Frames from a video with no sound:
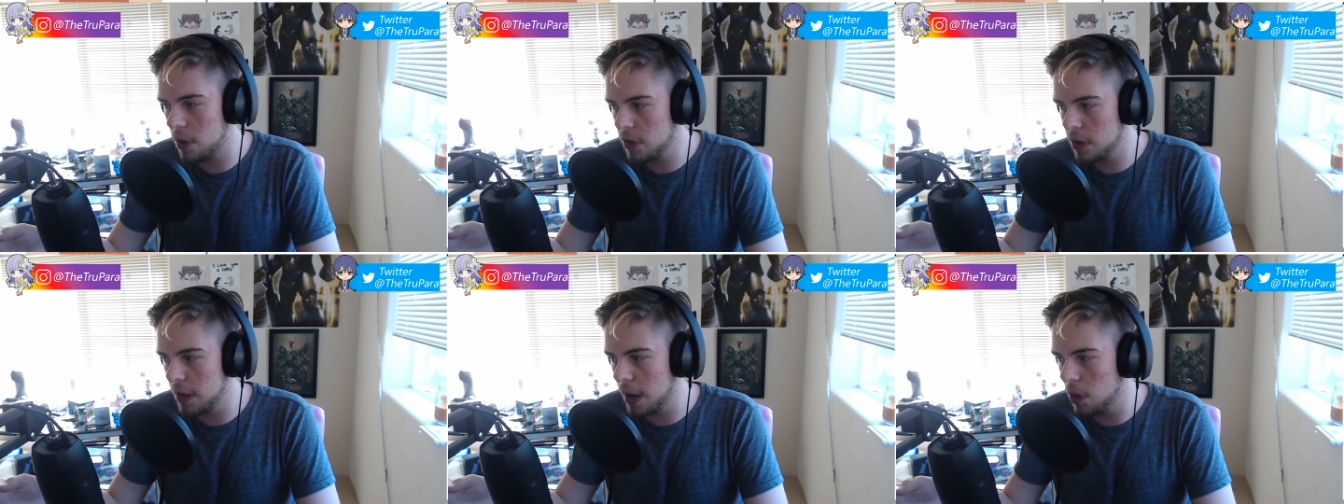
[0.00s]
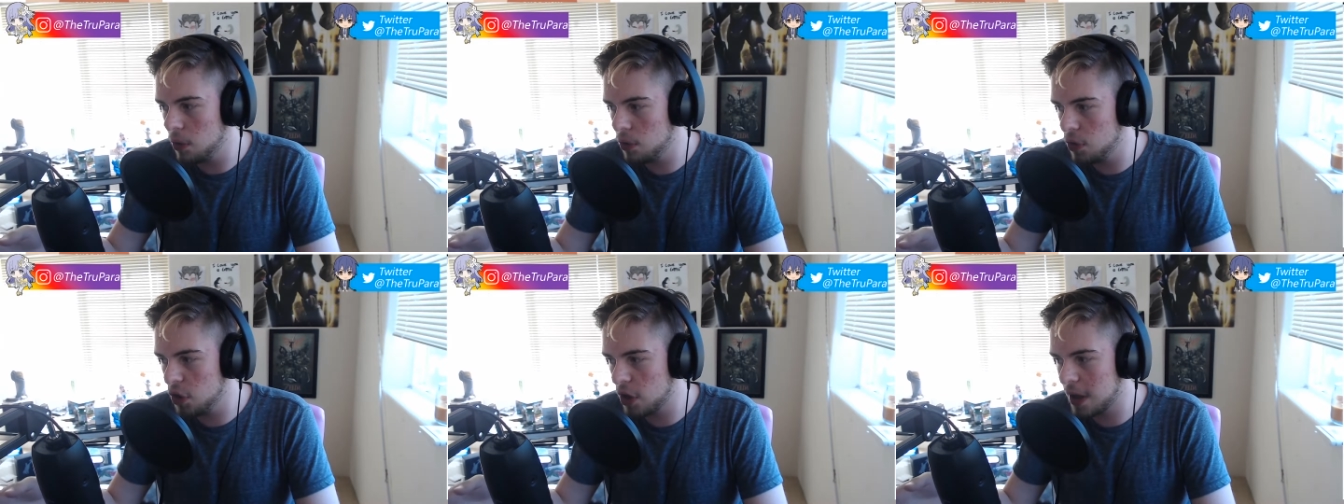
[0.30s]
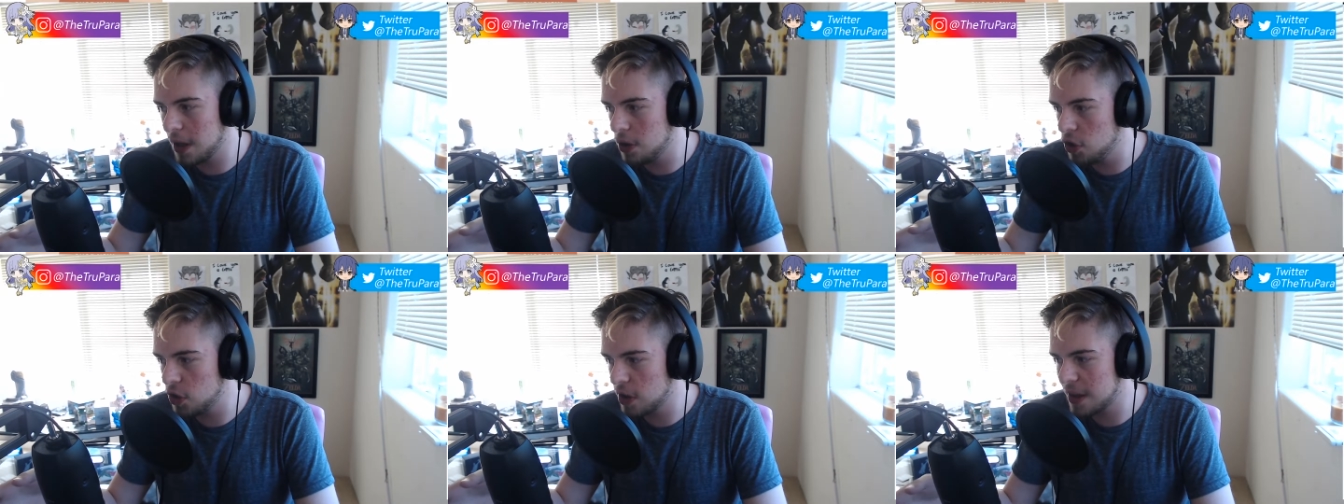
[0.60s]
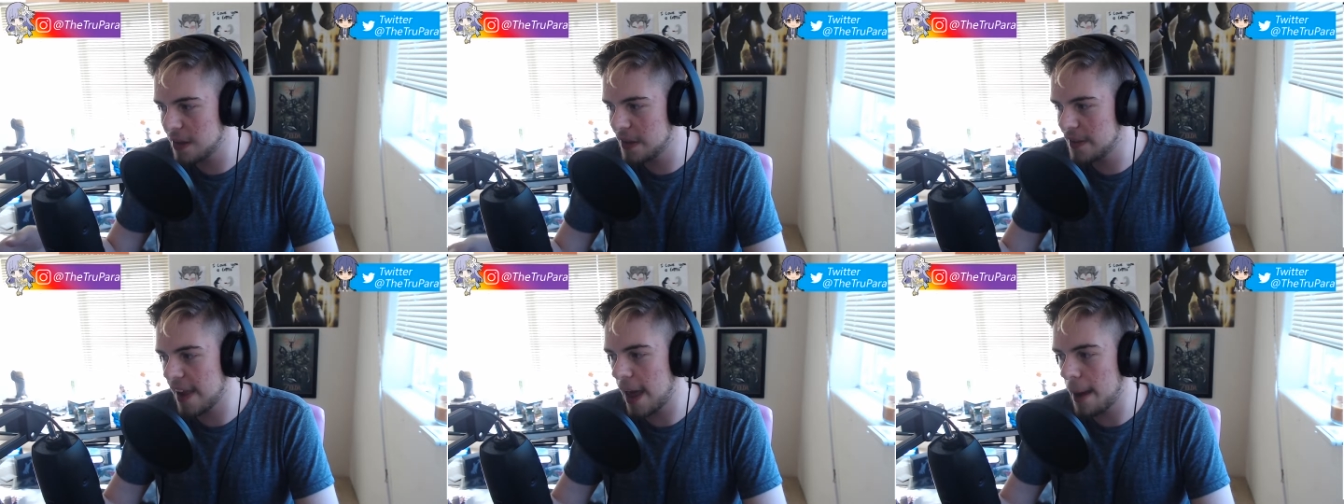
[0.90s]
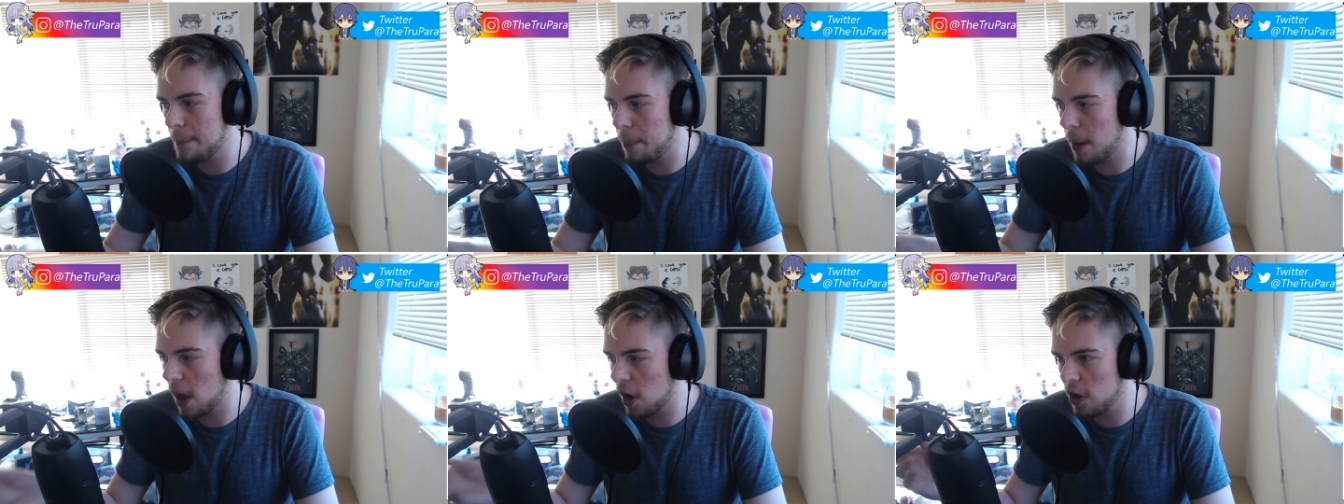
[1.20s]
You know, you can
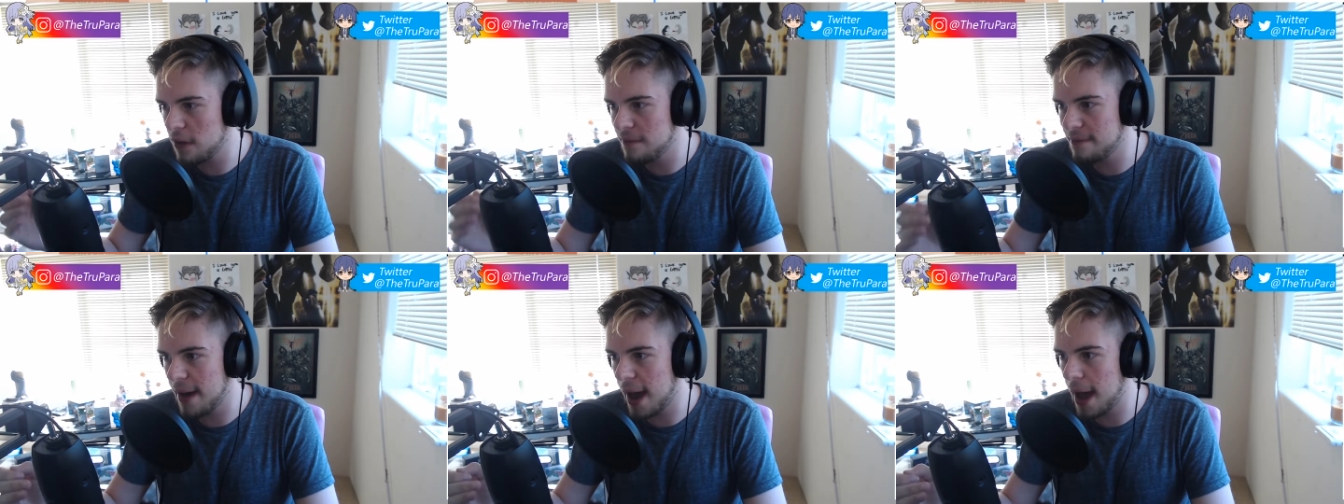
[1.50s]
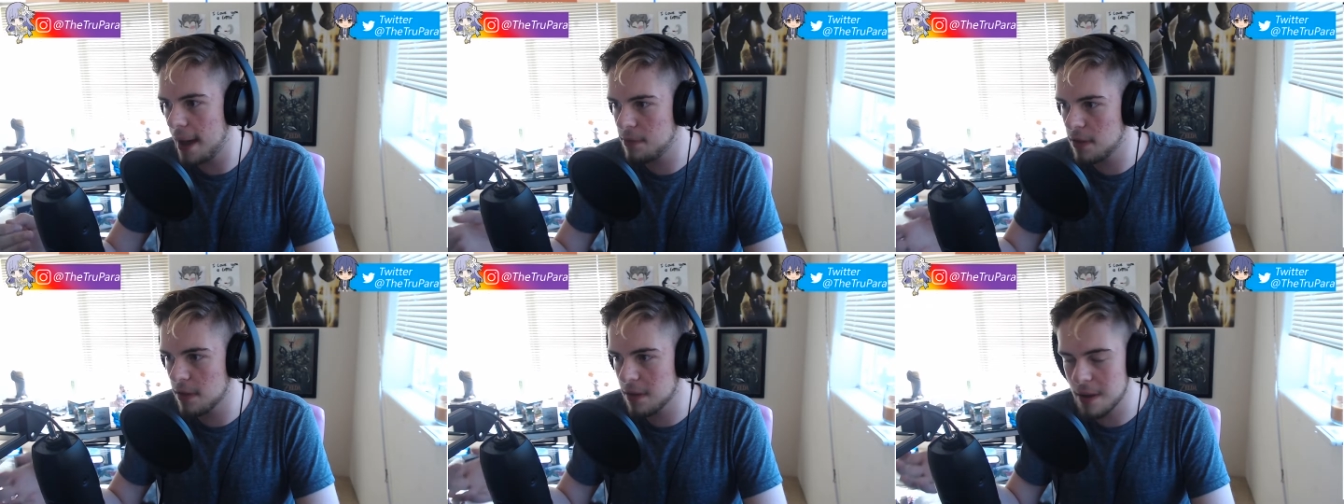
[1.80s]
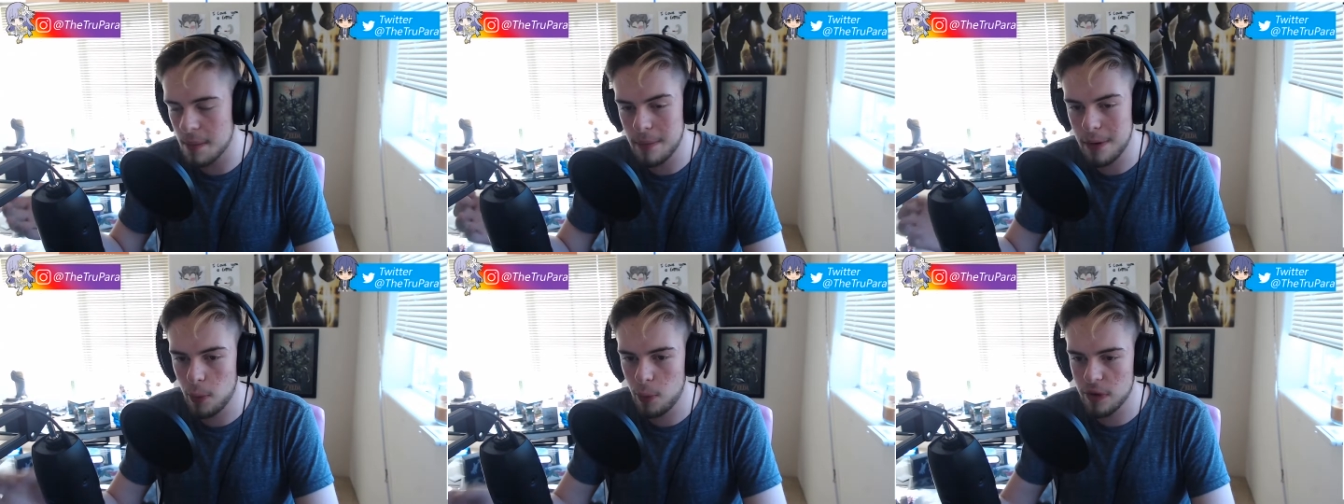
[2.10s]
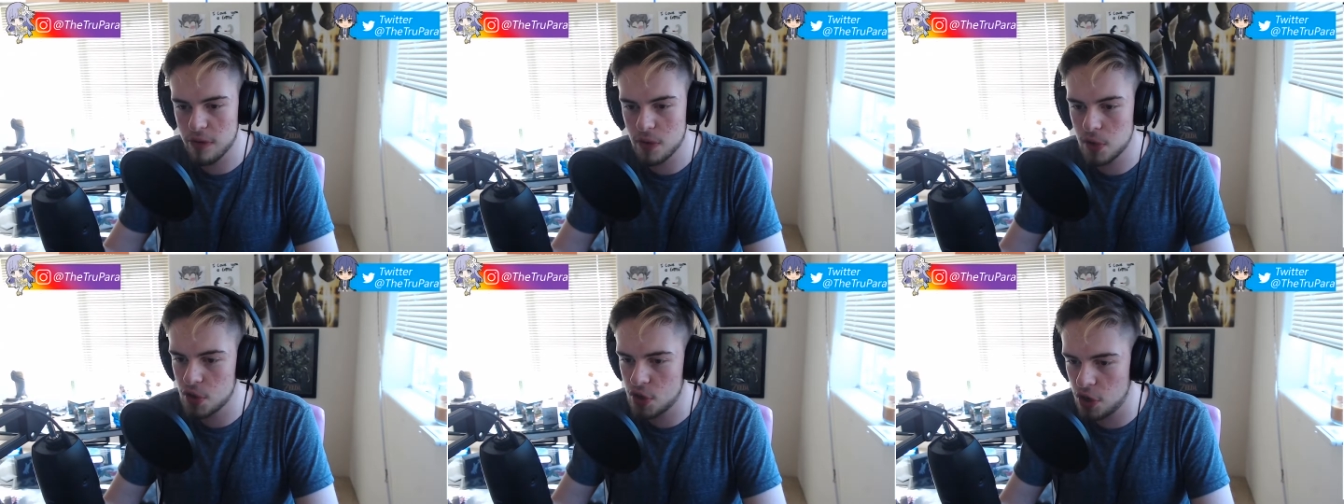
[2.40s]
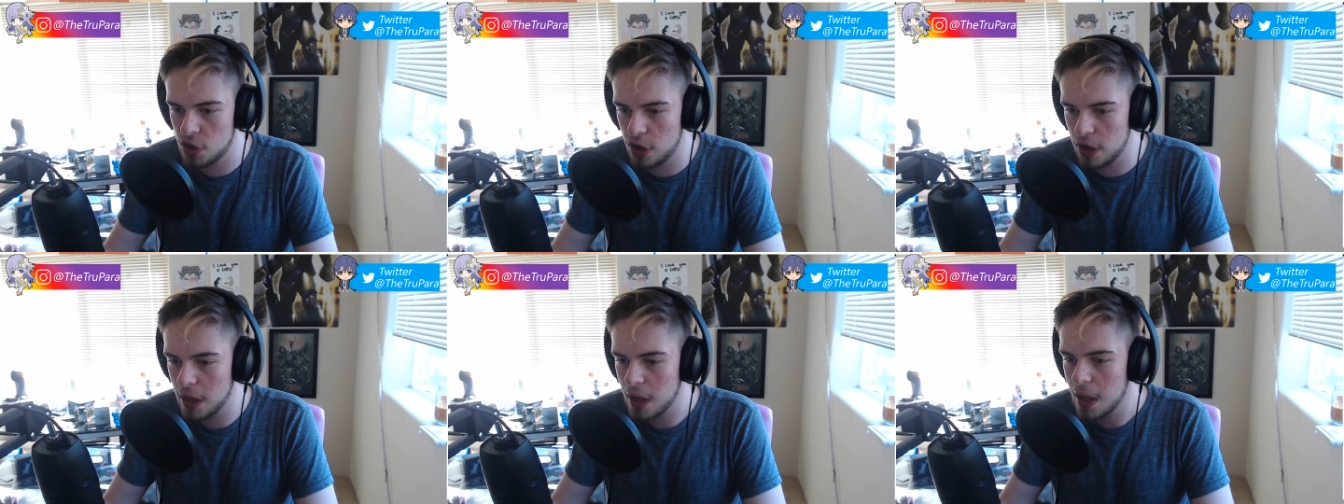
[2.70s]
slap on good vibes and somebody wears a
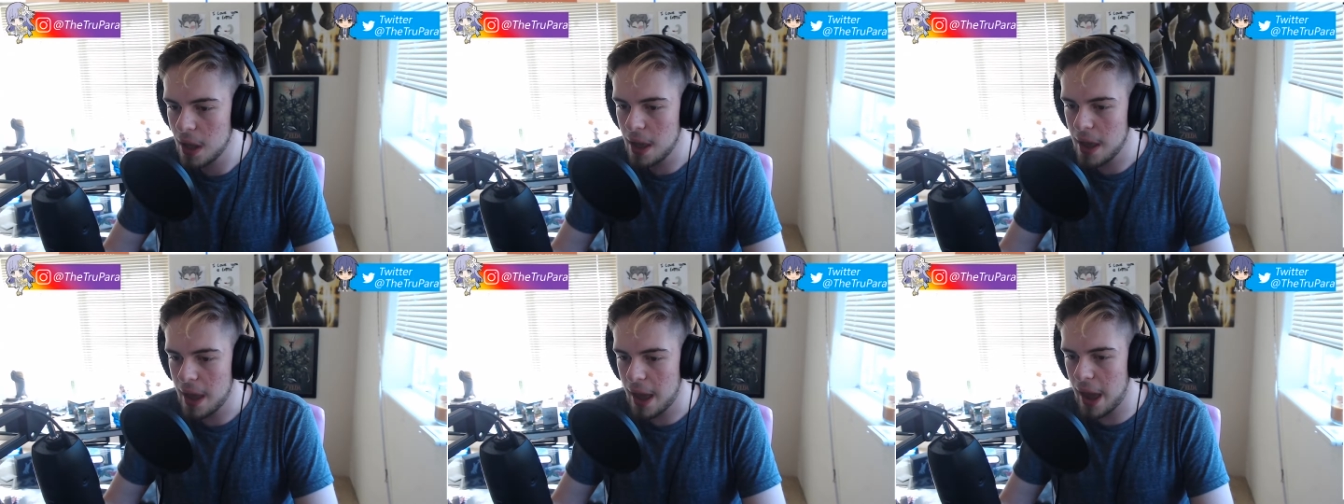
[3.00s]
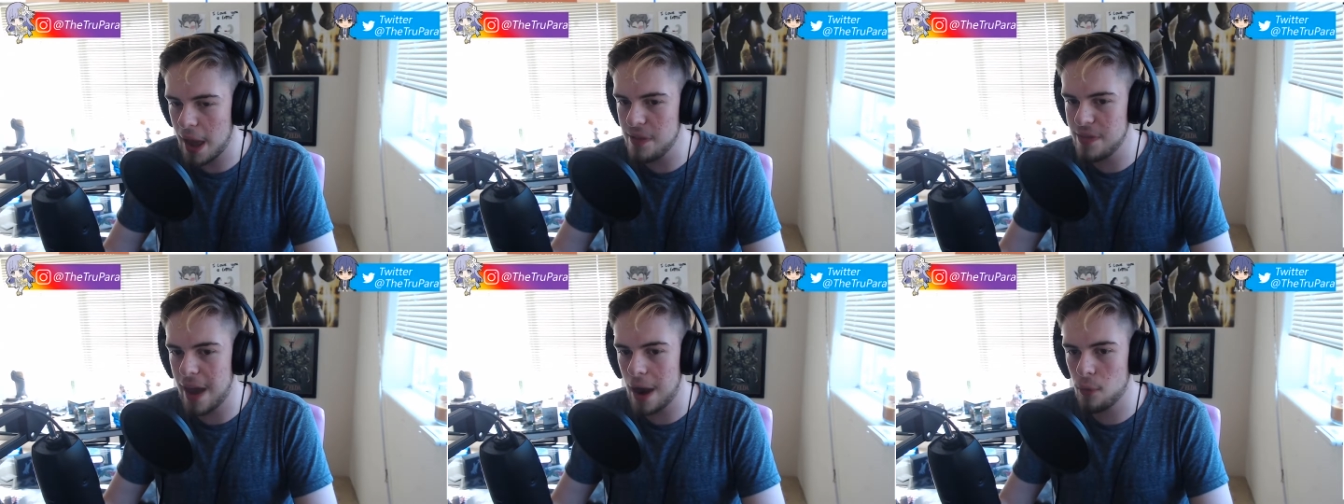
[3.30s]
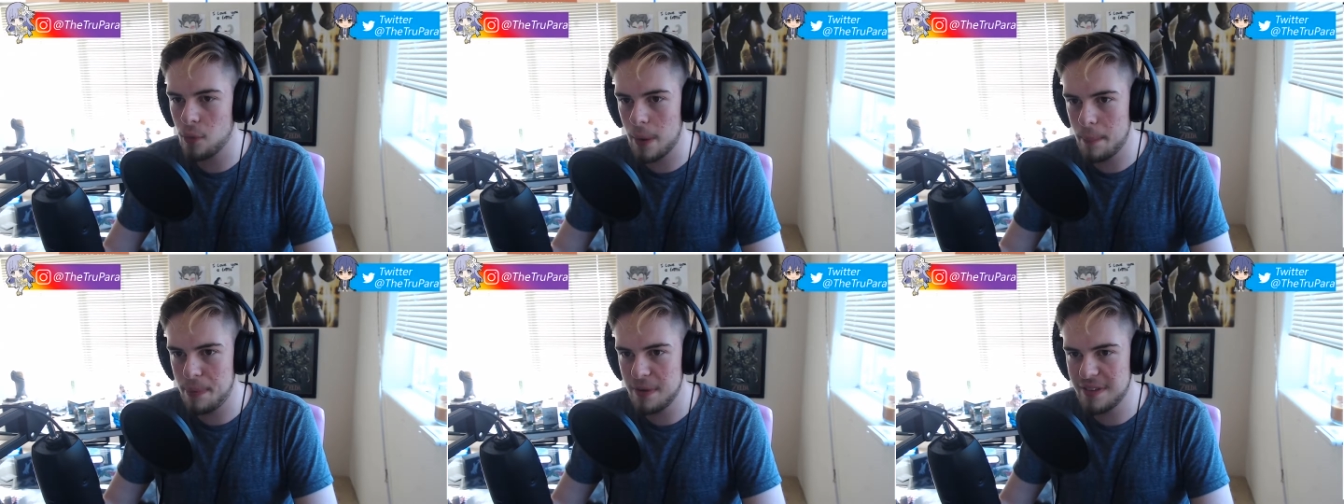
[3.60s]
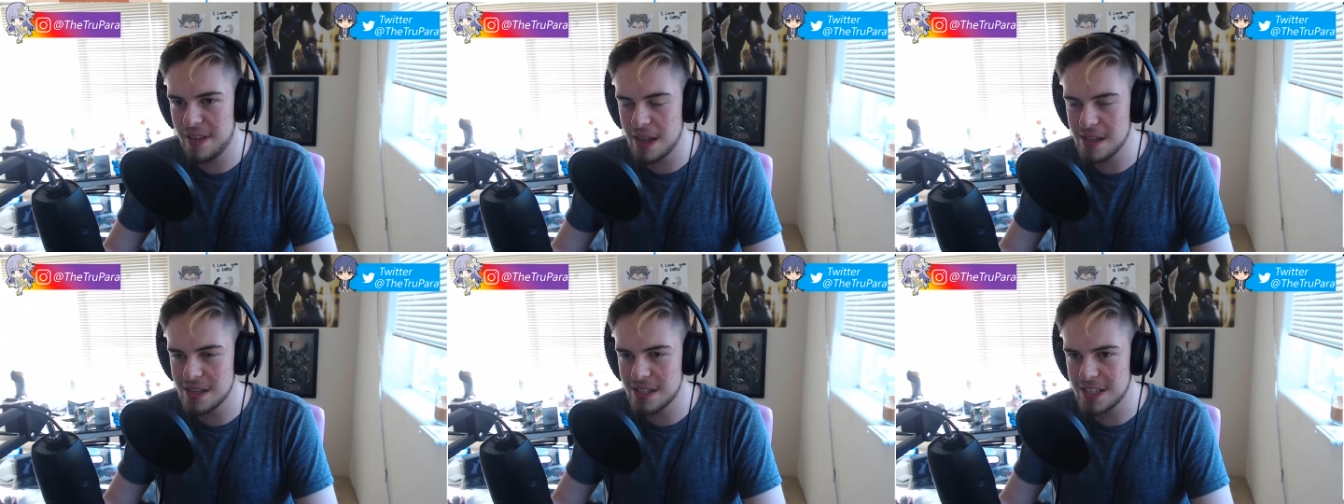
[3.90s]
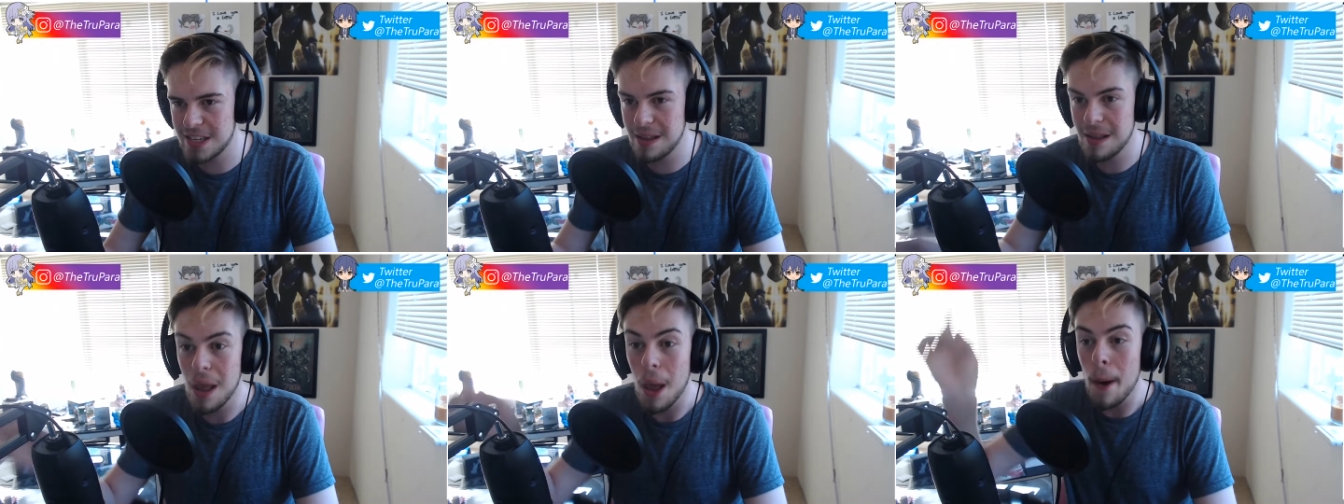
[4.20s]
shirt, and that represents
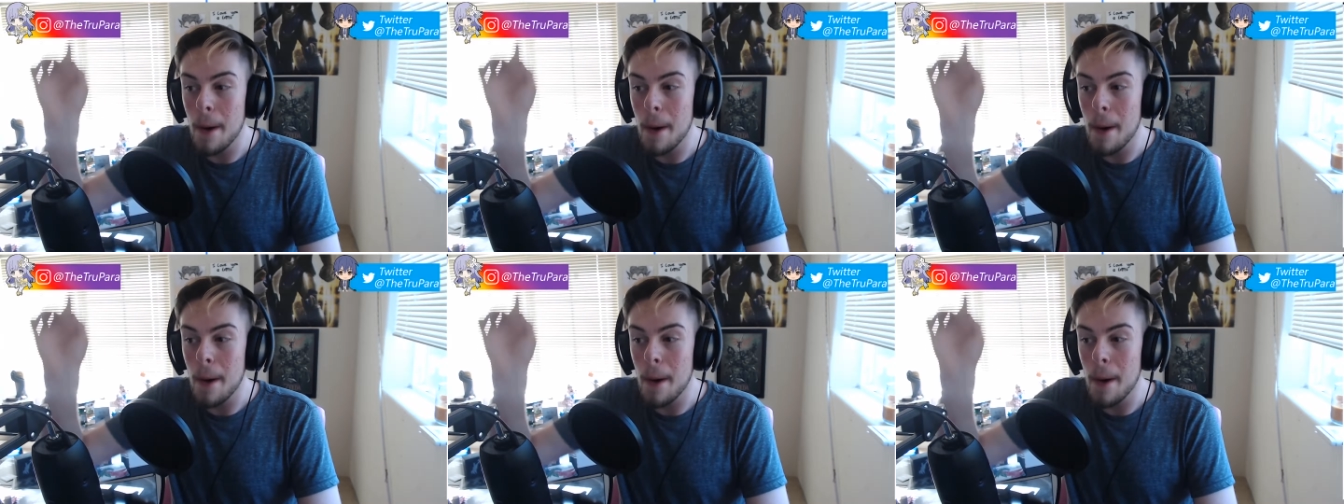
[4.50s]
it.